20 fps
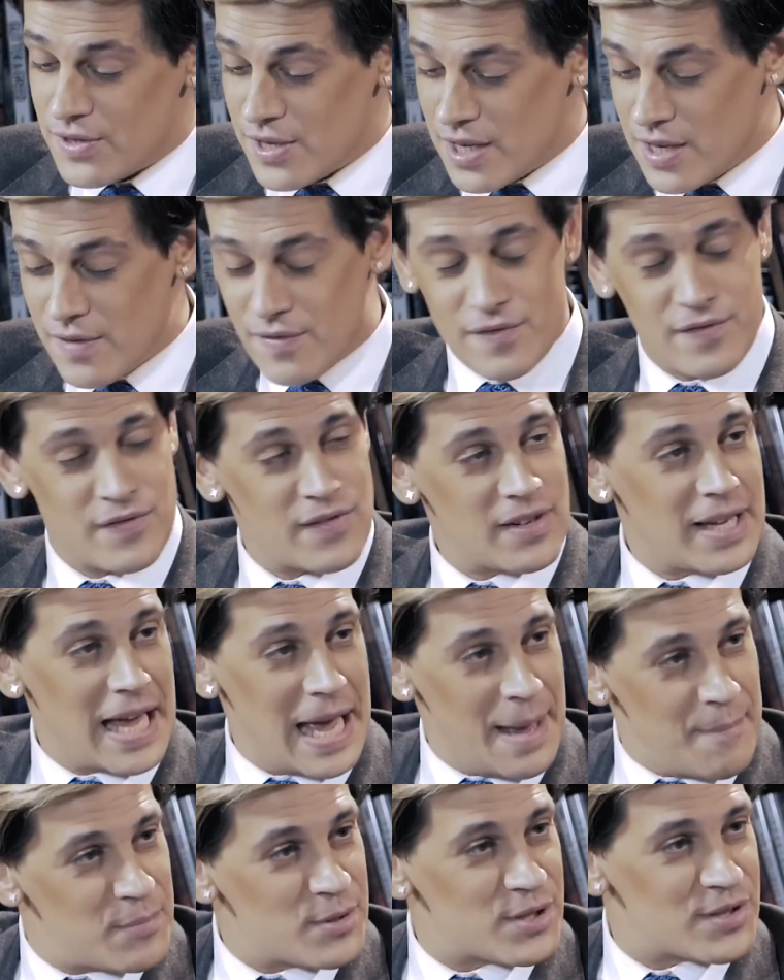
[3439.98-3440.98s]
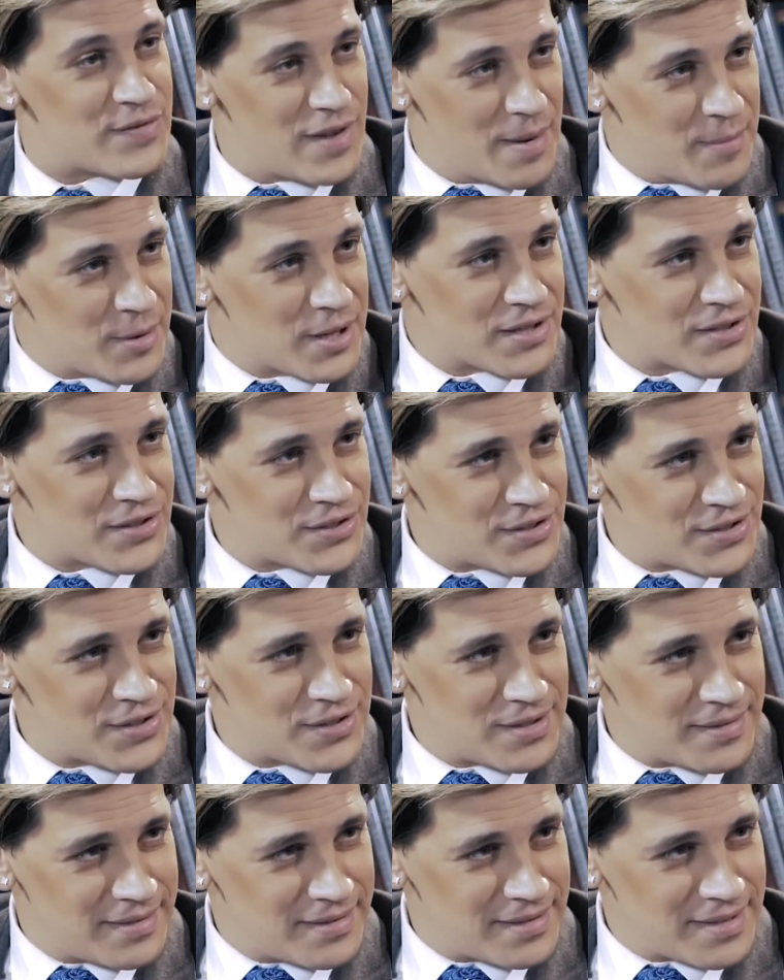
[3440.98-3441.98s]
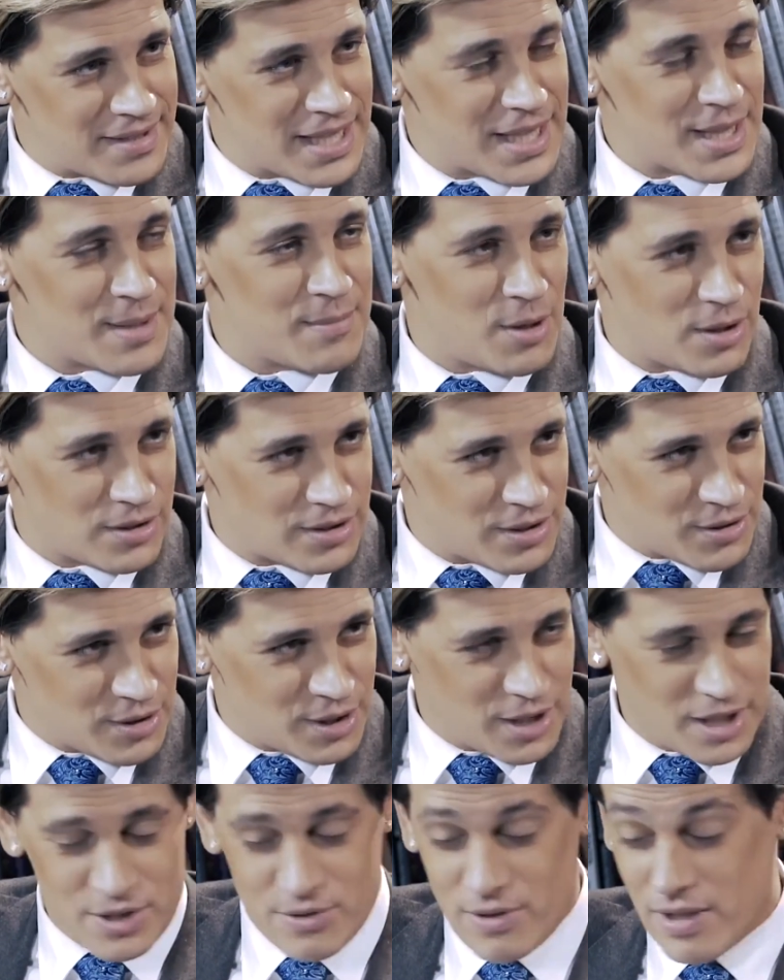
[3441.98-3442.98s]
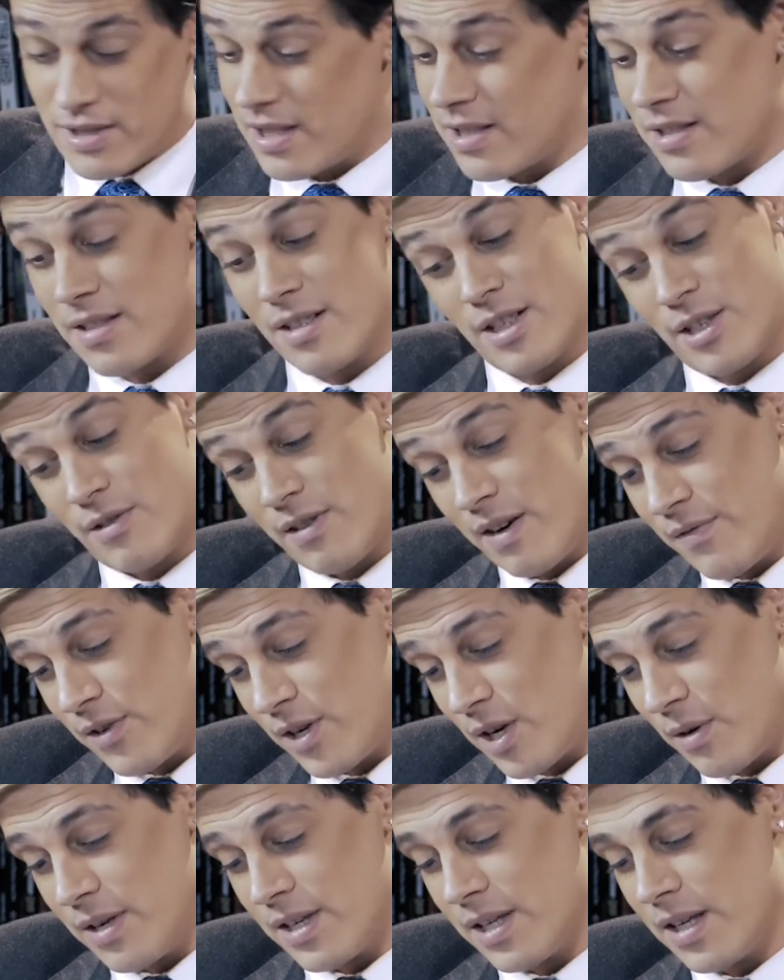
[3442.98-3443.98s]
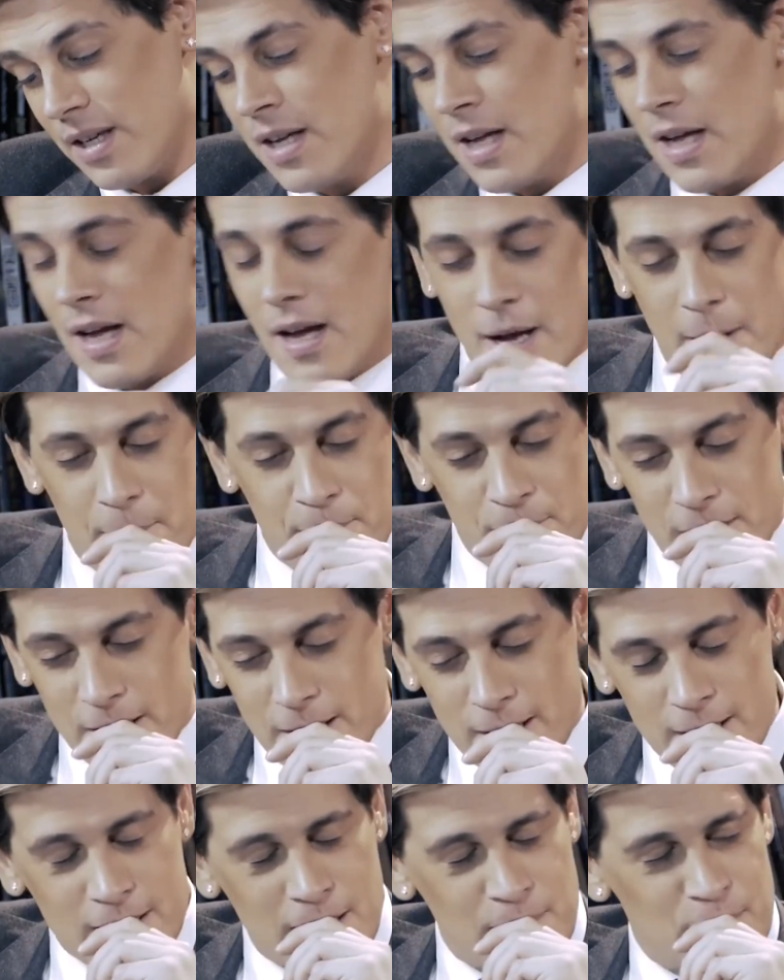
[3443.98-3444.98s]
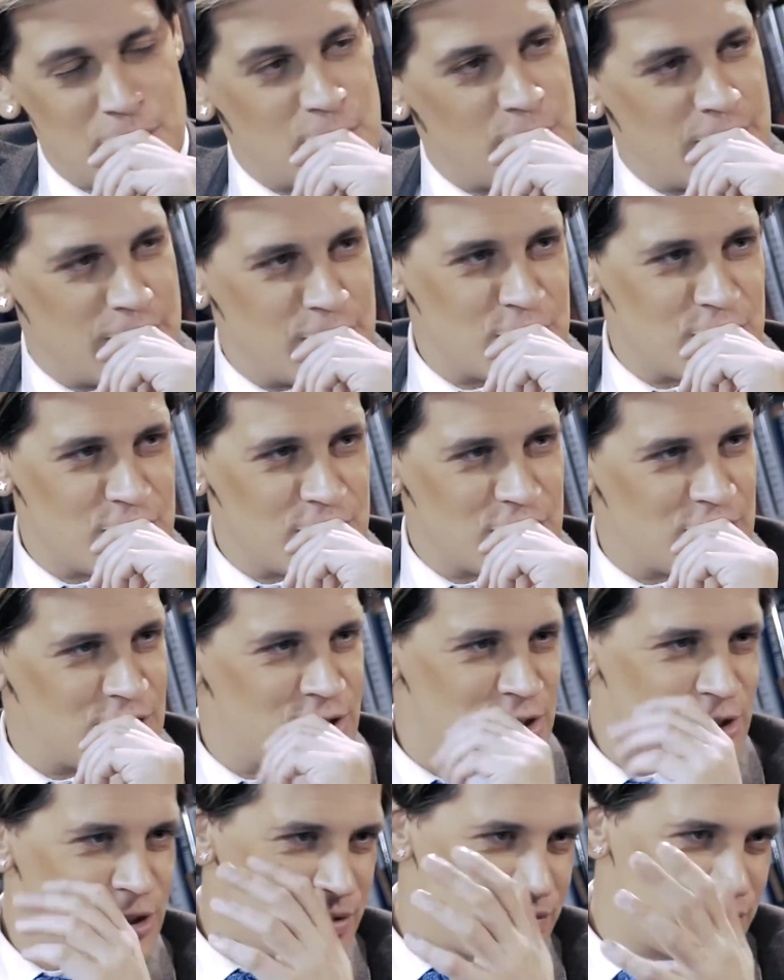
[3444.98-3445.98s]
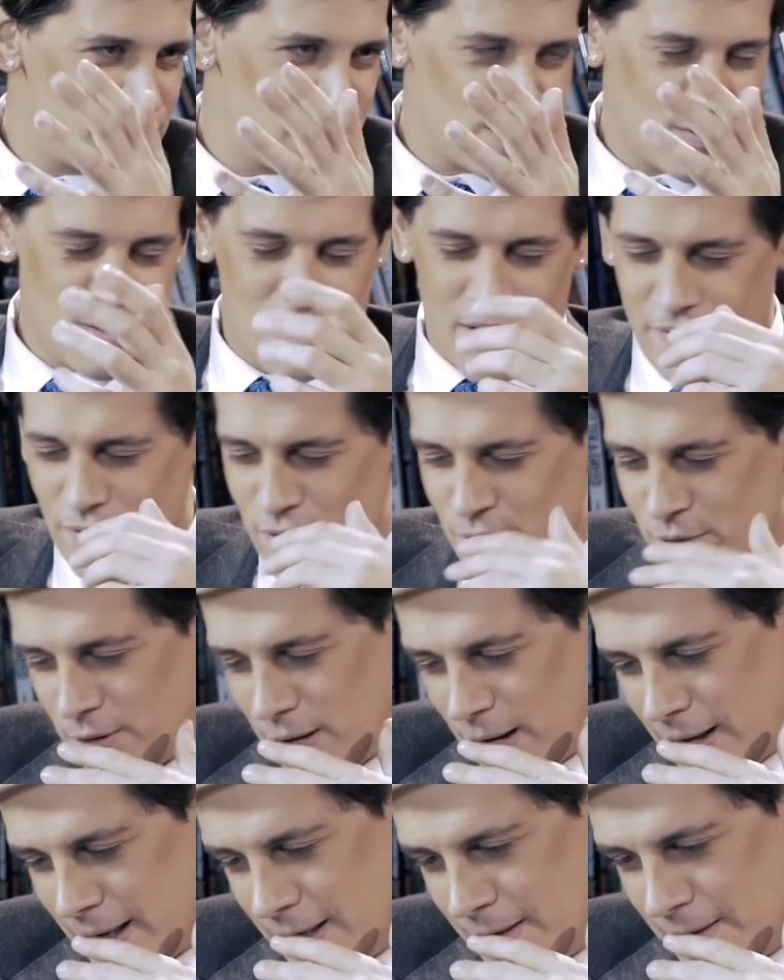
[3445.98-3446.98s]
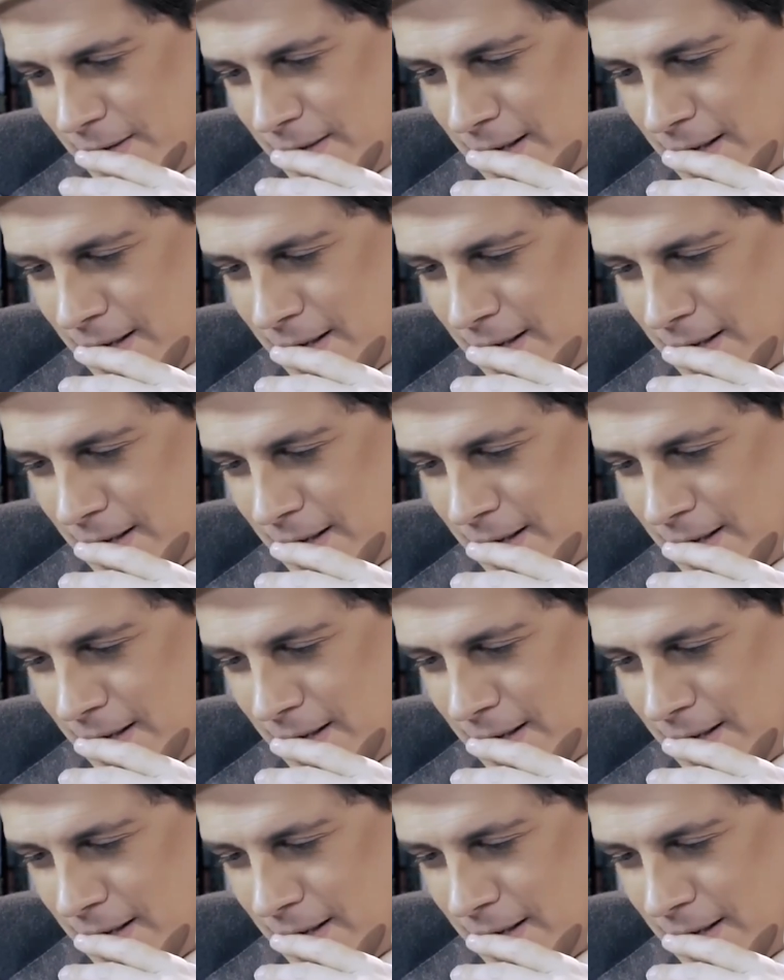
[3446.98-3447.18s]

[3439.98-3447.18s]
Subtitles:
See if campus feminists say that Martin Luther King is racist. It's certainly a great video idea. Last couple of questions, just a few light.